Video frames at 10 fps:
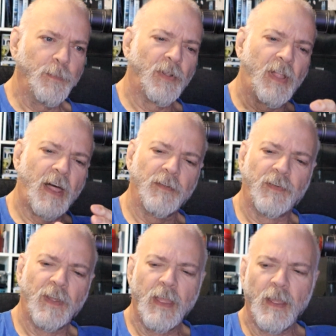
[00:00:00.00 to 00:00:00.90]
A lot of
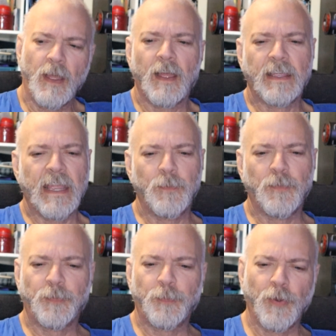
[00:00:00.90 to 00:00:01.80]

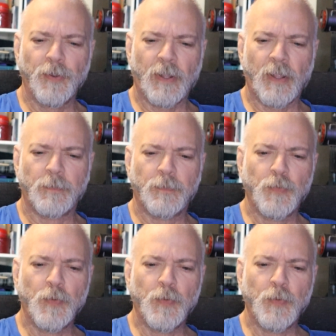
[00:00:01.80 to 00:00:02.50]
games put a